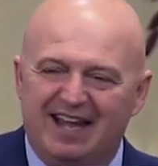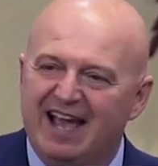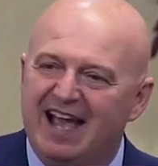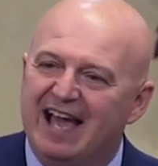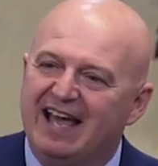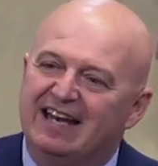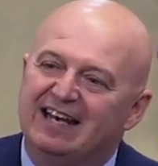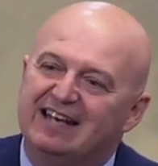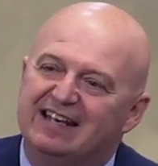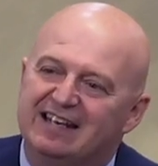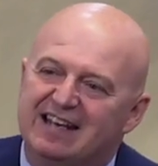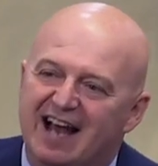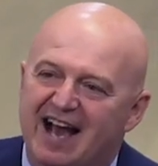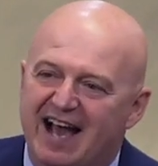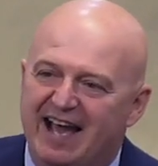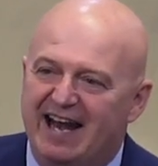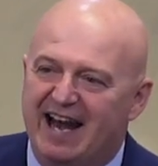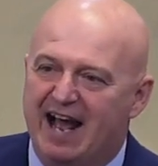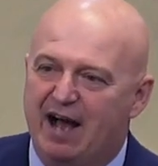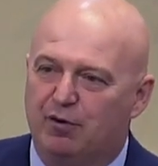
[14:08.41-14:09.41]
And it
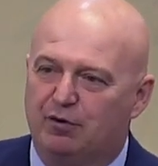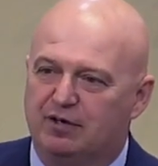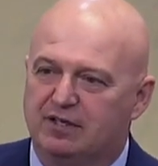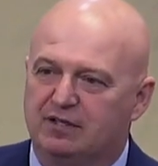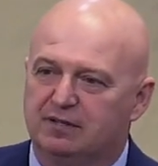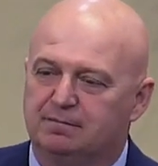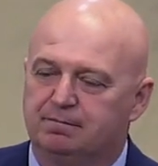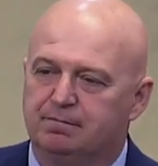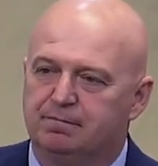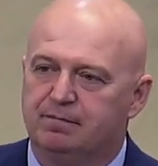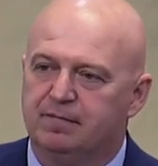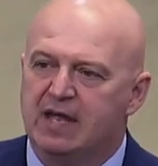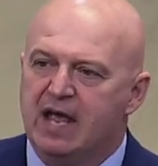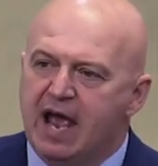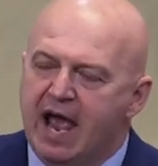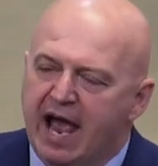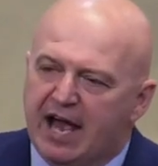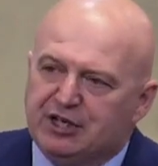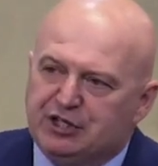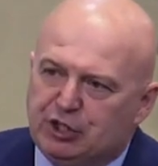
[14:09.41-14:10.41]
died out.
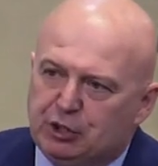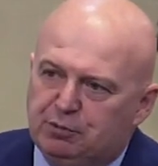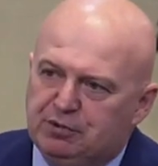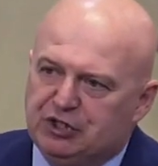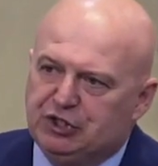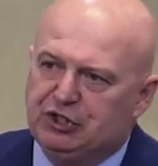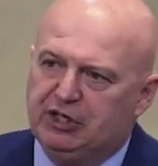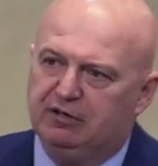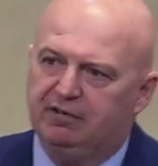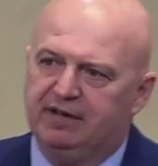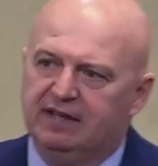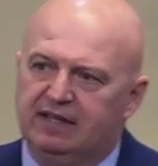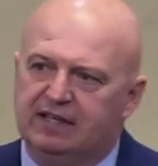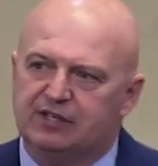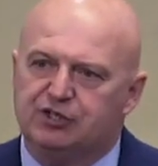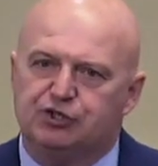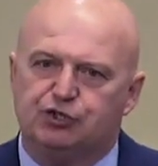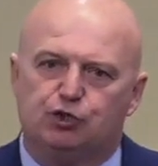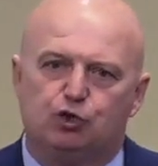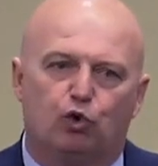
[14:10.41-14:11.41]
As she was sharing
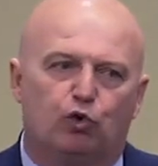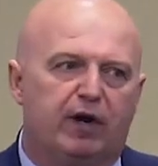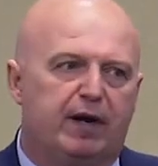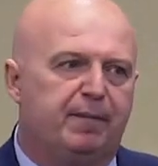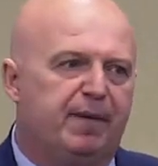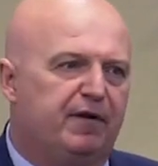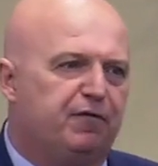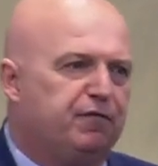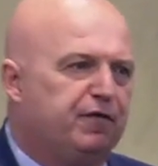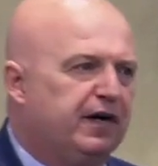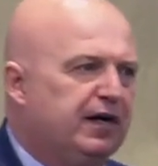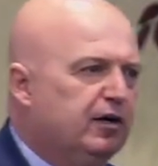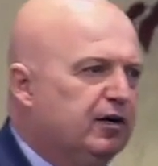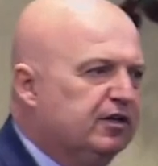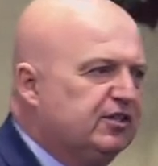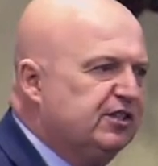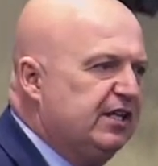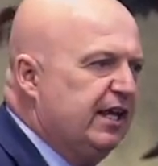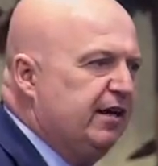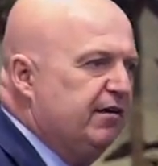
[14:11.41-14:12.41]
this story, my friend
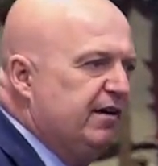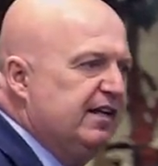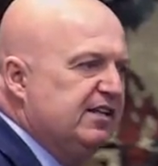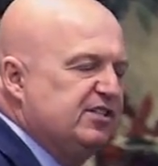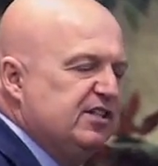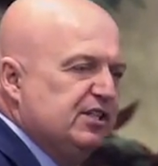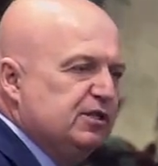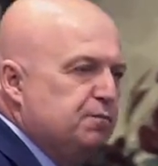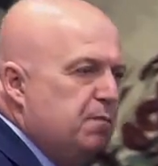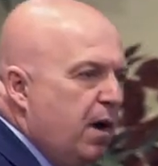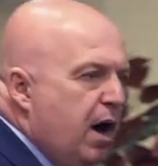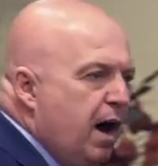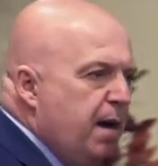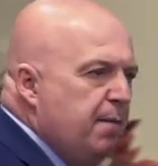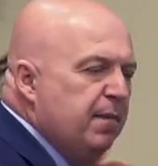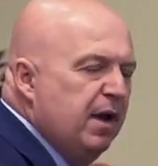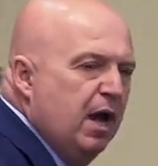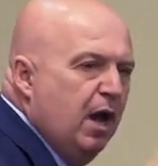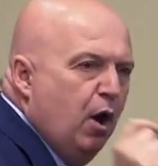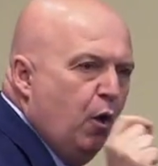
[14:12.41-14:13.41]
looks at her and he says,
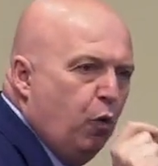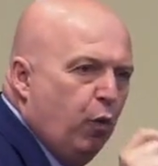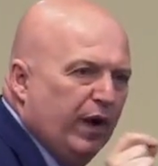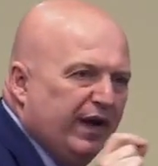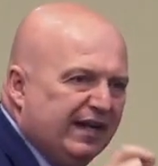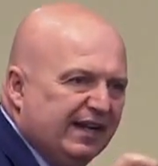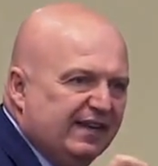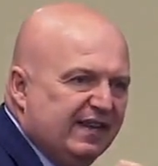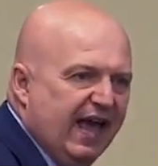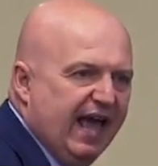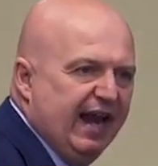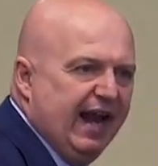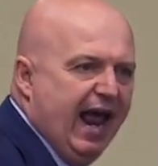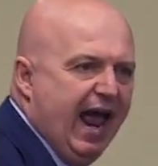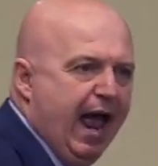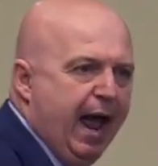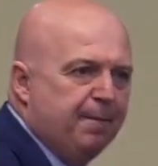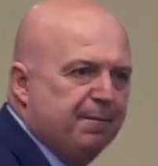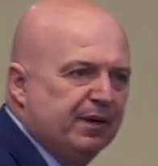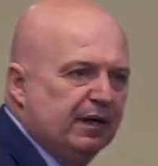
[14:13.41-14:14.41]
"Mom, when did that
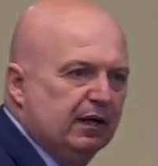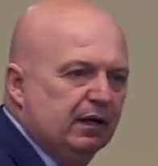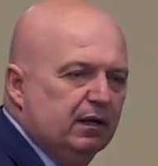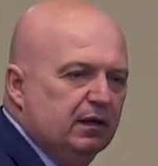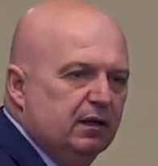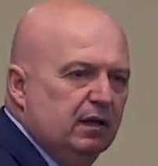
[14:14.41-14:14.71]
happen?